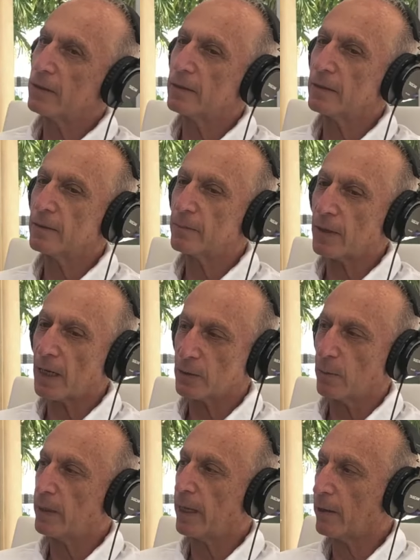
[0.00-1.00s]
to products
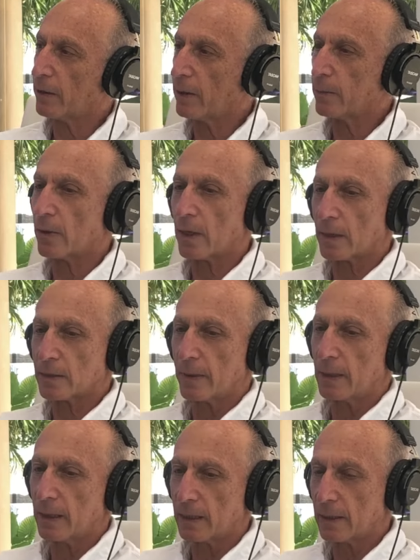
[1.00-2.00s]
would be hair care products. I
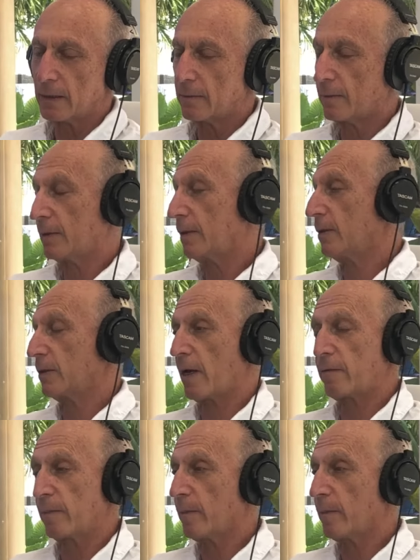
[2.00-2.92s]
mean, like, and Jesus, every month